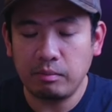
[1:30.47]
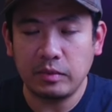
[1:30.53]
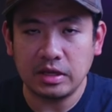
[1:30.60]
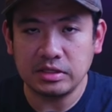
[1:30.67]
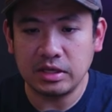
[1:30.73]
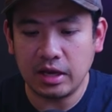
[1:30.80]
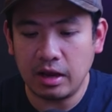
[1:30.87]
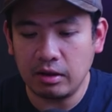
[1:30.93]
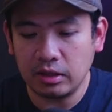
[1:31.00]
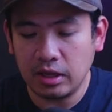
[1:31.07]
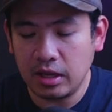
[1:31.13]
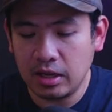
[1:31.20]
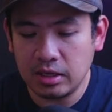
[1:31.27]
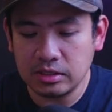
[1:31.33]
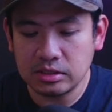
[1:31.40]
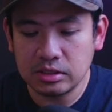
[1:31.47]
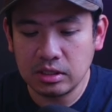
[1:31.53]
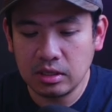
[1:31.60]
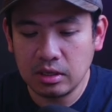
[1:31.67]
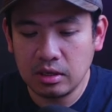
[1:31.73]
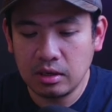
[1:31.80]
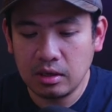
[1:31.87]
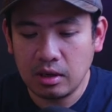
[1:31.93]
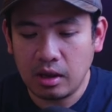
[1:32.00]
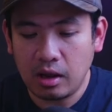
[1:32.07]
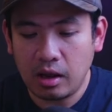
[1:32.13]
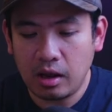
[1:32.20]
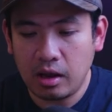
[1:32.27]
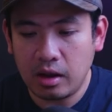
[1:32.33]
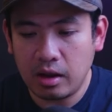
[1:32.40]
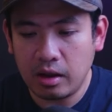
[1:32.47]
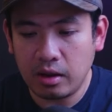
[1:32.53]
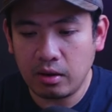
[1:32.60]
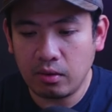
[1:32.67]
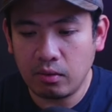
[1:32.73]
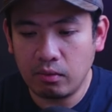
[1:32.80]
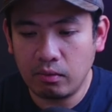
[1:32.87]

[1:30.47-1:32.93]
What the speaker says: testing out is I